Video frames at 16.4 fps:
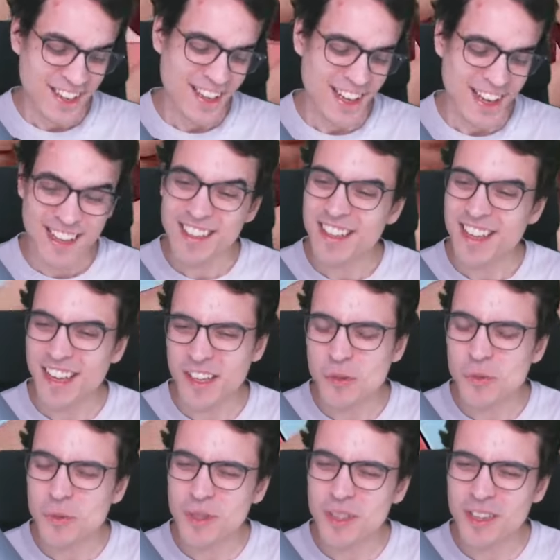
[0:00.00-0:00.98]
I
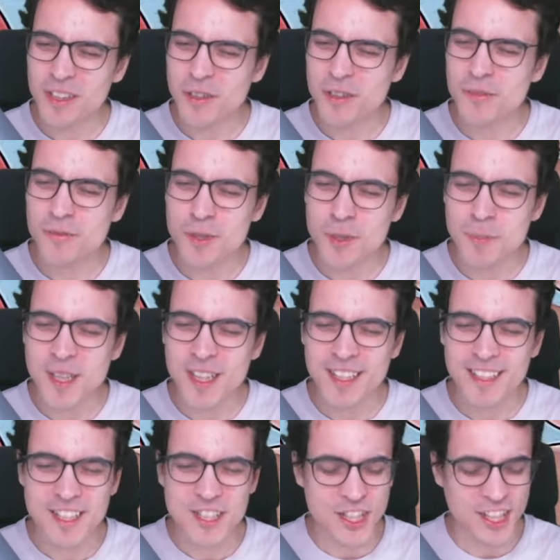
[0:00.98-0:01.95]
don't want a lot of
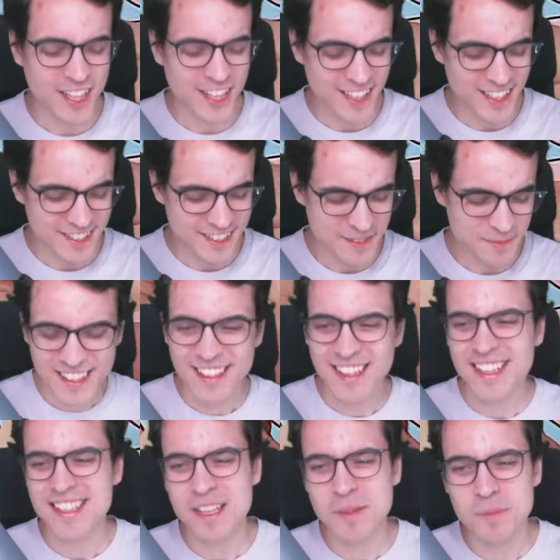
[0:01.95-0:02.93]
repeated shinies.
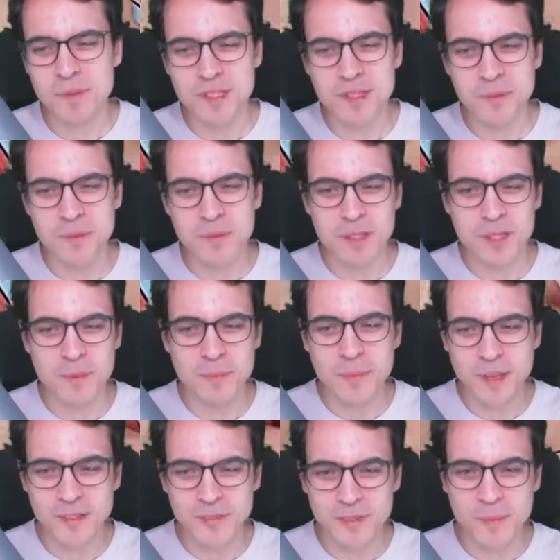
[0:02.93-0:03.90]
Last episode was a
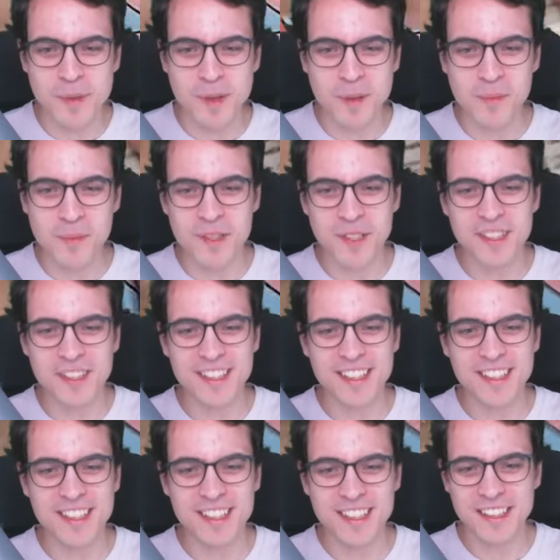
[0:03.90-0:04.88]
bit of a bummer
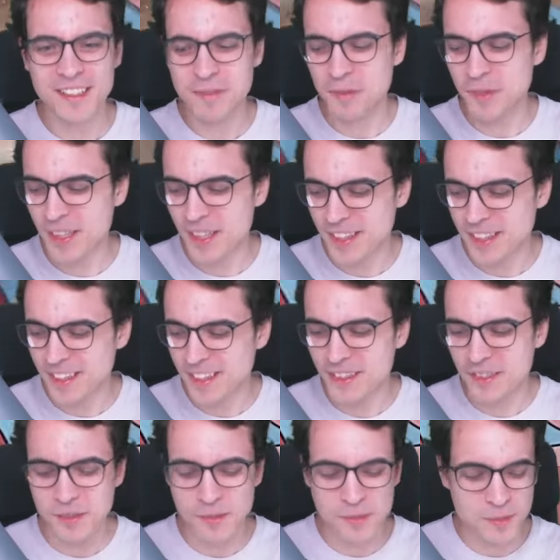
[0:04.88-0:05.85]
with
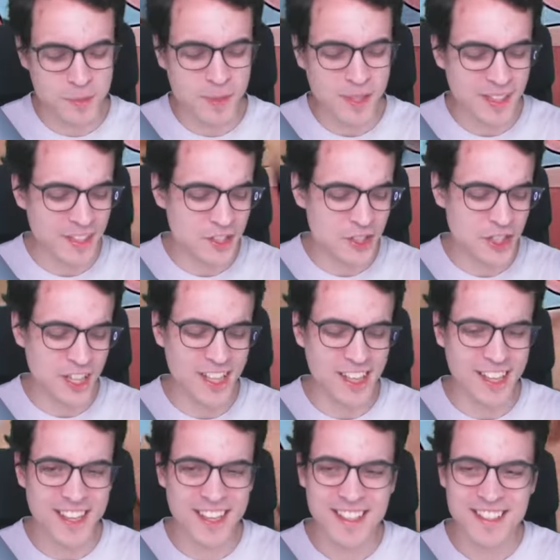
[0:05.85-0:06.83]
two repeated
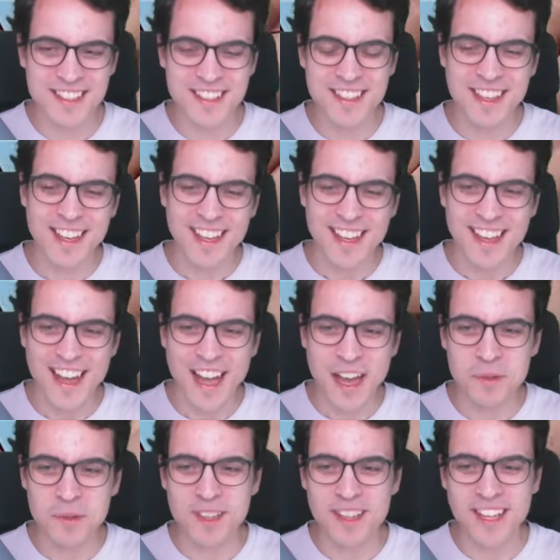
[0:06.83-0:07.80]
shinies. I
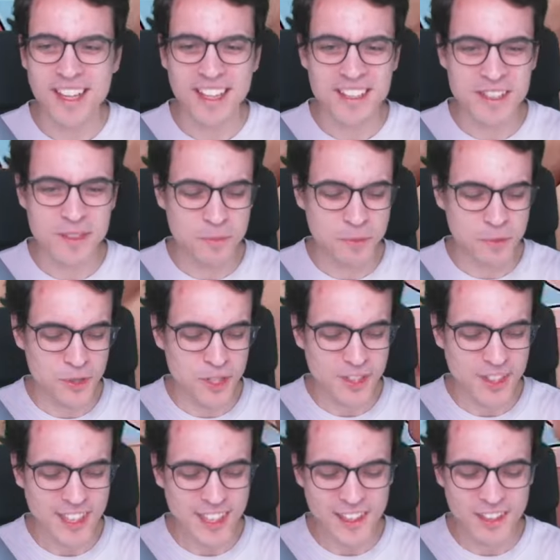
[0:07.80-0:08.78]
would like some more
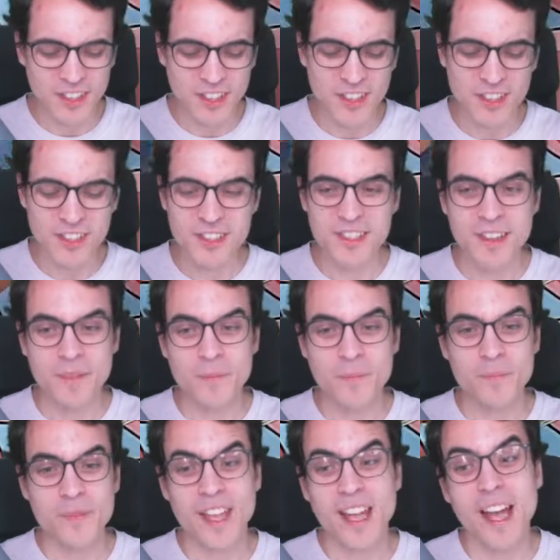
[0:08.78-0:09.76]
unique cards.
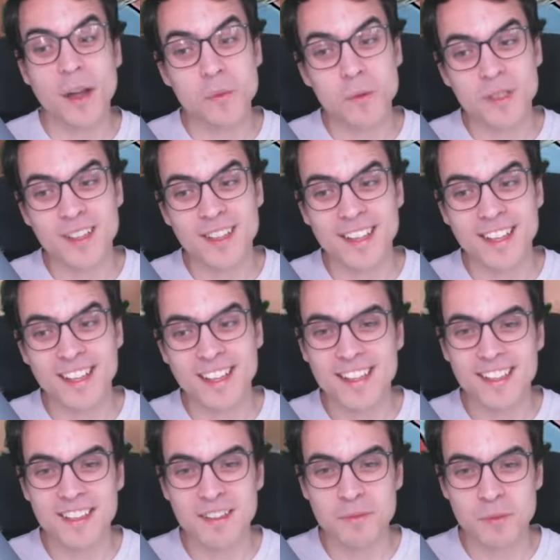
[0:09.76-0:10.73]
I would like
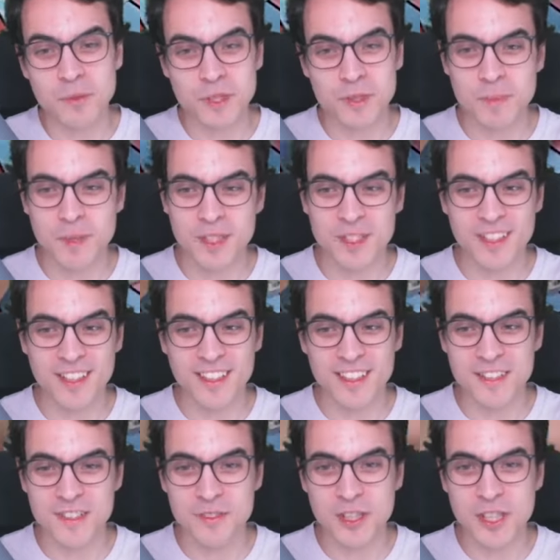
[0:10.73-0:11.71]
more special
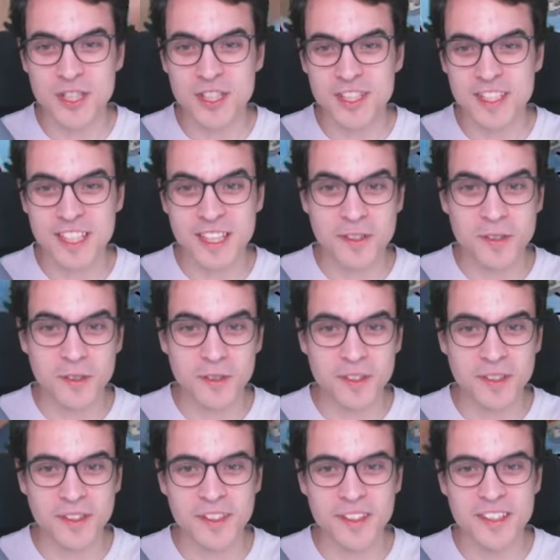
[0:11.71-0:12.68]
illustrations and gold
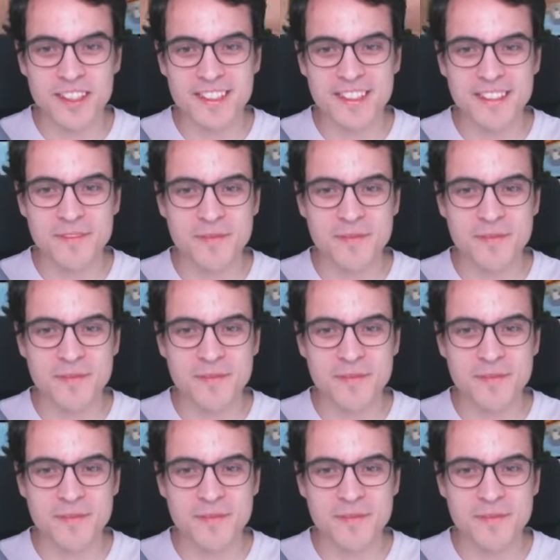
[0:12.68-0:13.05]
cards.